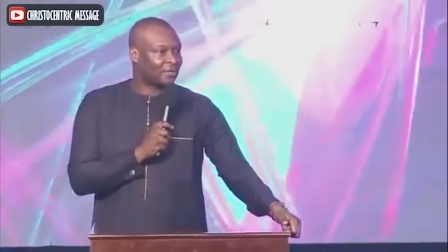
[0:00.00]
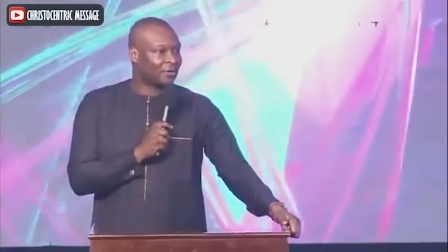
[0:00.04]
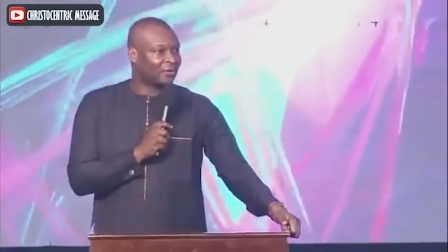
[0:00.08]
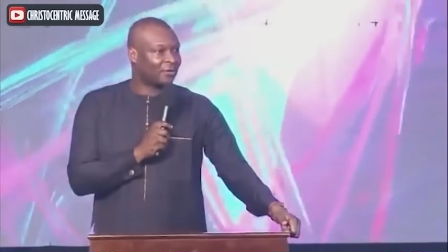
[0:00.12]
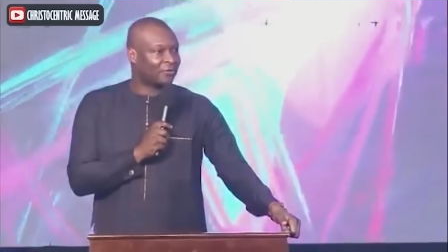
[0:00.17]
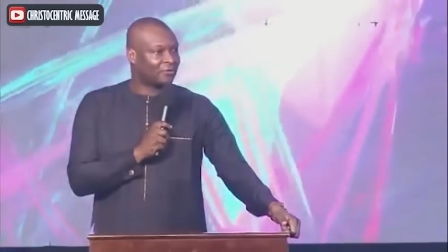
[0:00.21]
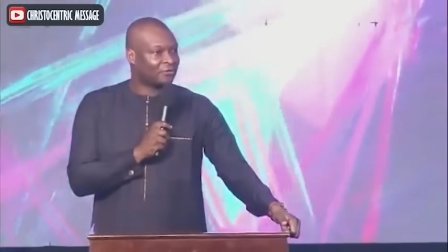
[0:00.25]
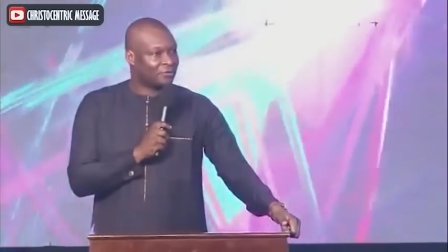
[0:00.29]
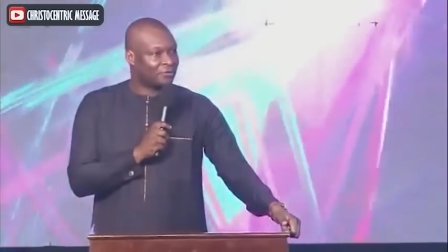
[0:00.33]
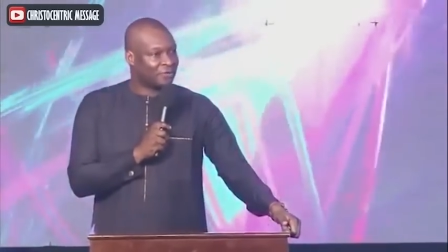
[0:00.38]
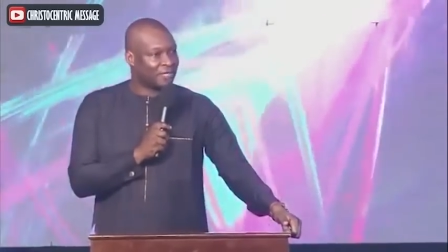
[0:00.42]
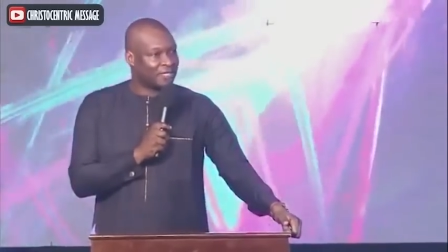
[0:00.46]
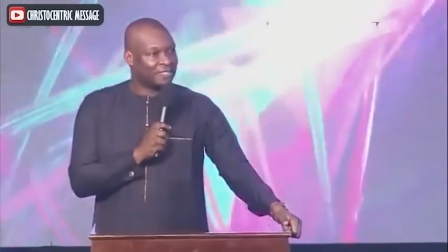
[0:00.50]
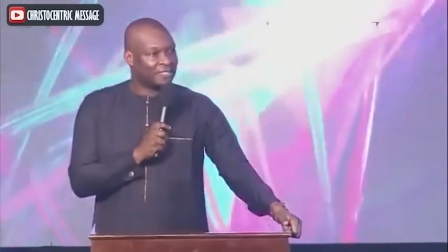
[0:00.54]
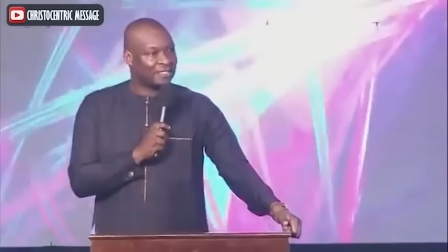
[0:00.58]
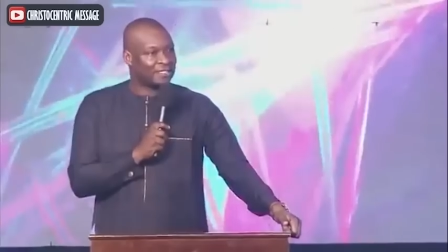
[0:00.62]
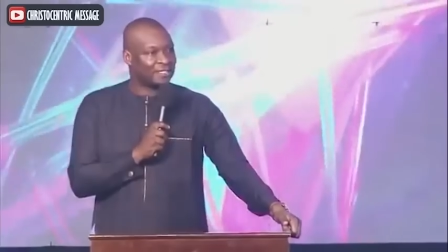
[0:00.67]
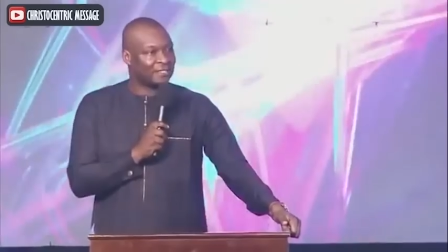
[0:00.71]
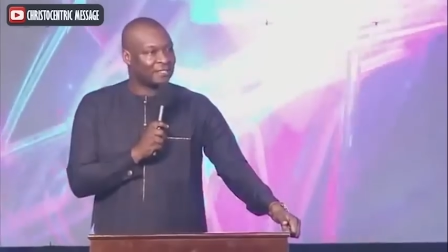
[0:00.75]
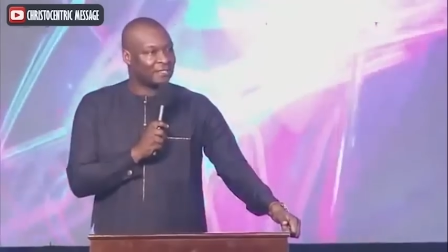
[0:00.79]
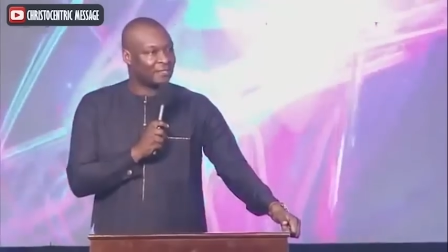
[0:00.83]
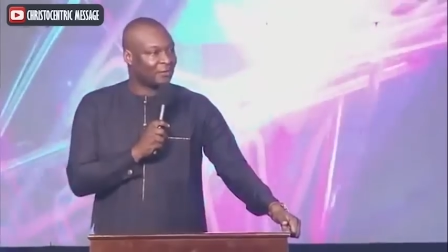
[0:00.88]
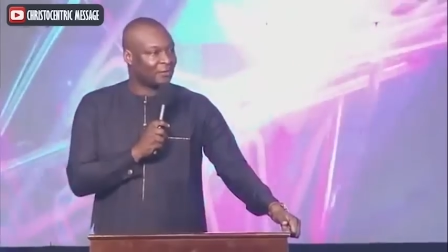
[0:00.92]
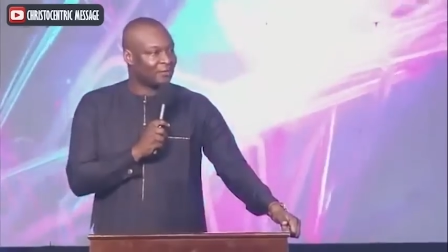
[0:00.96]
of
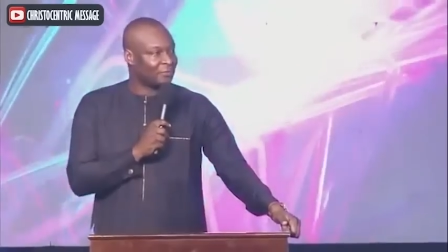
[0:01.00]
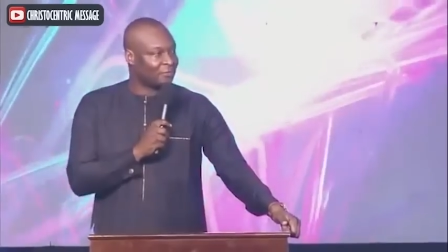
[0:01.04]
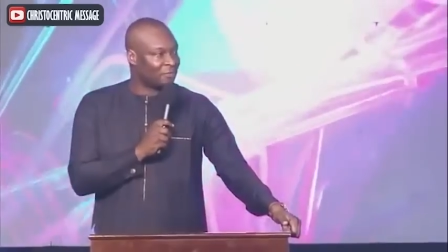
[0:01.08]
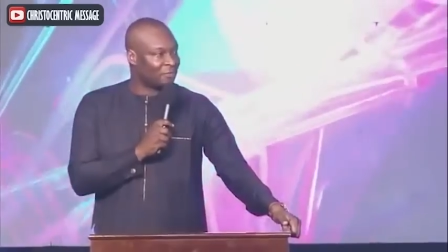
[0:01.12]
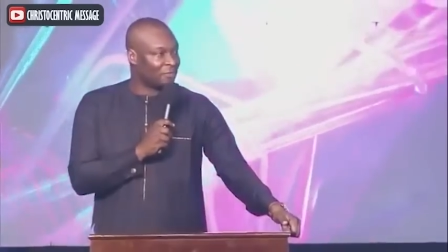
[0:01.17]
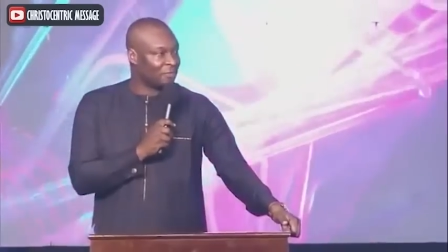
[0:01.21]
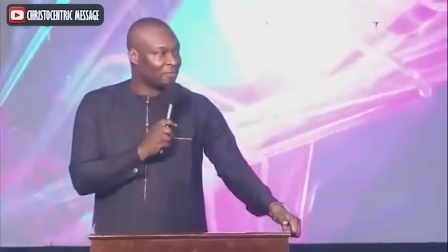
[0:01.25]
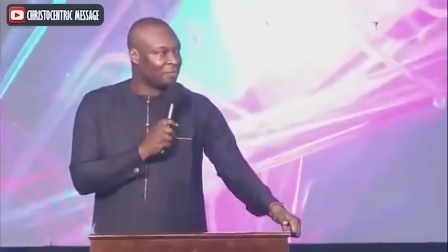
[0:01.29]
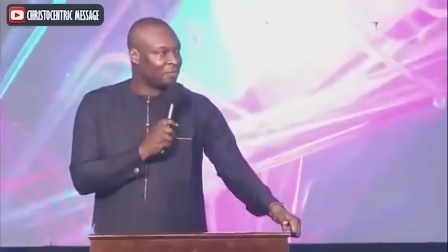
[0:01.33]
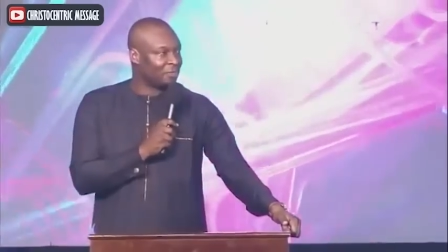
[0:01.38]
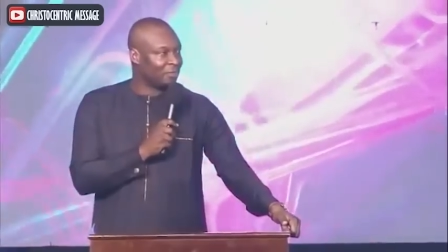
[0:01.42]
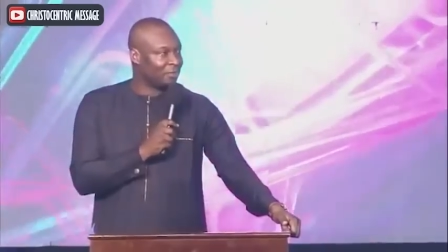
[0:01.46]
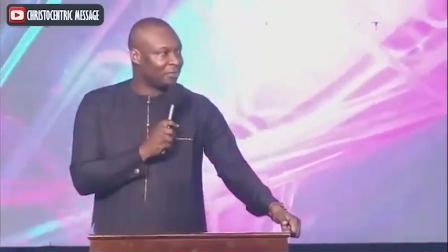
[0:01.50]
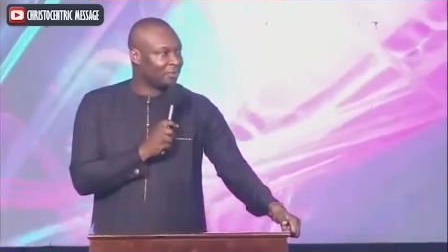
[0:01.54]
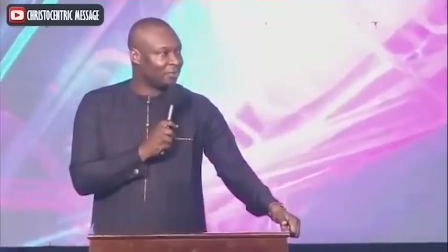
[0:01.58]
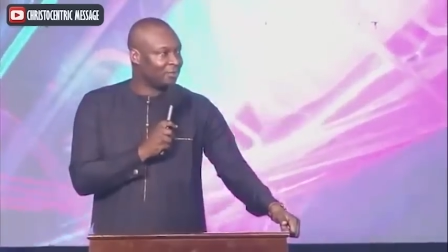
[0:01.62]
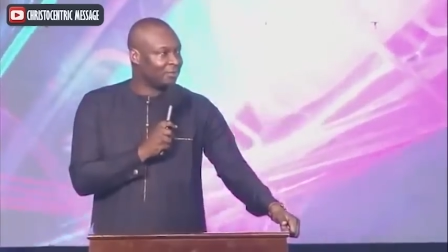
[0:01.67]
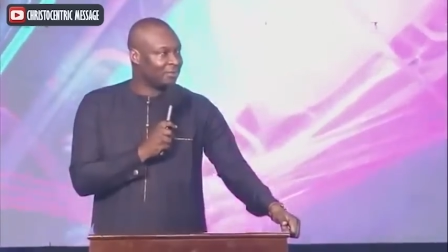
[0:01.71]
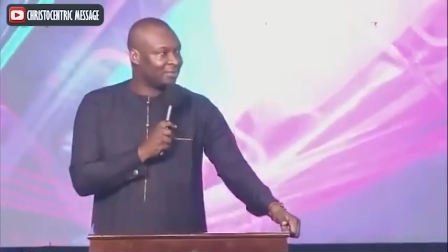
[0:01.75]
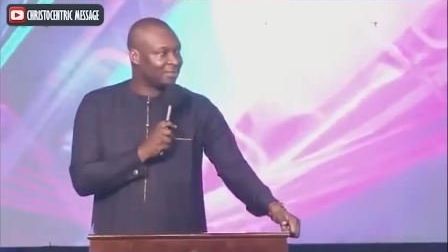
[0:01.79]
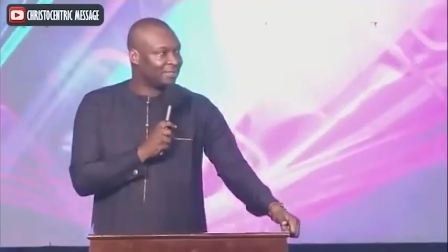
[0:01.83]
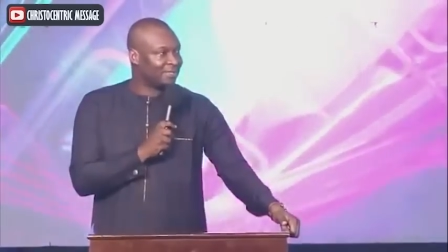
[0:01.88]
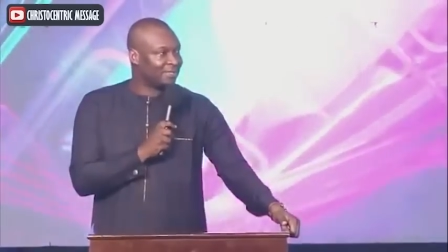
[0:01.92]
faces, of people.